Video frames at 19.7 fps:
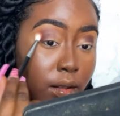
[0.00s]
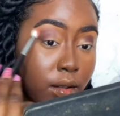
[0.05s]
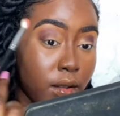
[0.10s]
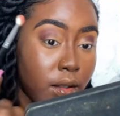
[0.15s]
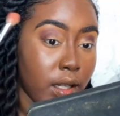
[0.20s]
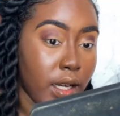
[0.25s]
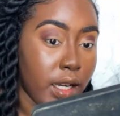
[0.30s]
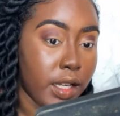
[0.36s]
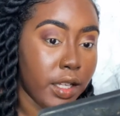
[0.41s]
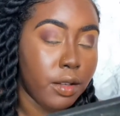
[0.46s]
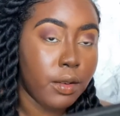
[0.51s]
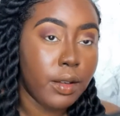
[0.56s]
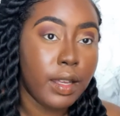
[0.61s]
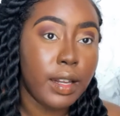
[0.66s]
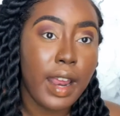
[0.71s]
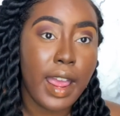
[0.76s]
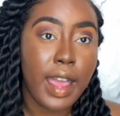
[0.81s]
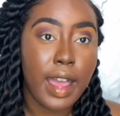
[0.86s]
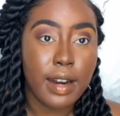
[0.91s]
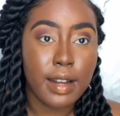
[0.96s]
And you can
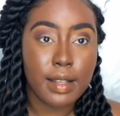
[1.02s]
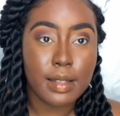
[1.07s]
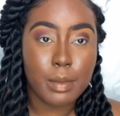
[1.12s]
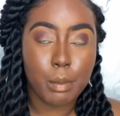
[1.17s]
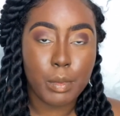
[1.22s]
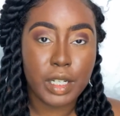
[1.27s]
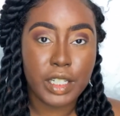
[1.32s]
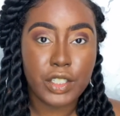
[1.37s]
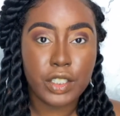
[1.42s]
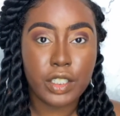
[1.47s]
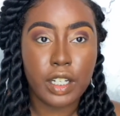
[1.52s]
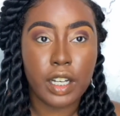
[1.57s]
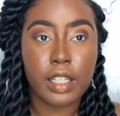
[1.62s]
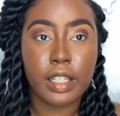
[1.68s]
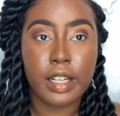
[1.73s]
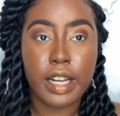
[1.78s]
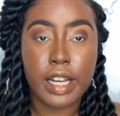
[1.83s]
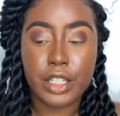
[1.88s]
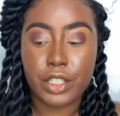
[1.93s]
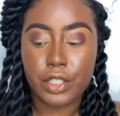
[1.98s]
add as much color
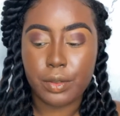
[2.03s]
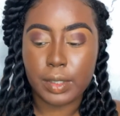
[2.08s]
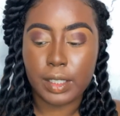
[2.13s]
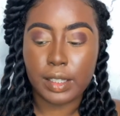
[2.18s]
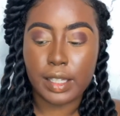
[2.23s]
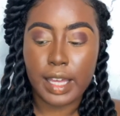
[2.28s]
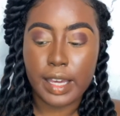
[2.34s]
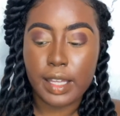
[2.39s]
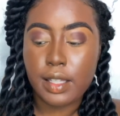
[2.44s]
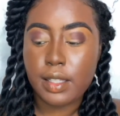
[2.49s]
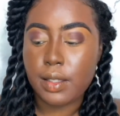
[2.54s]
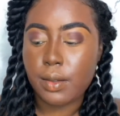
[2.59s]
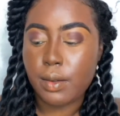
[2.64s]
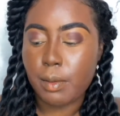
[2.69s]
as you would like to.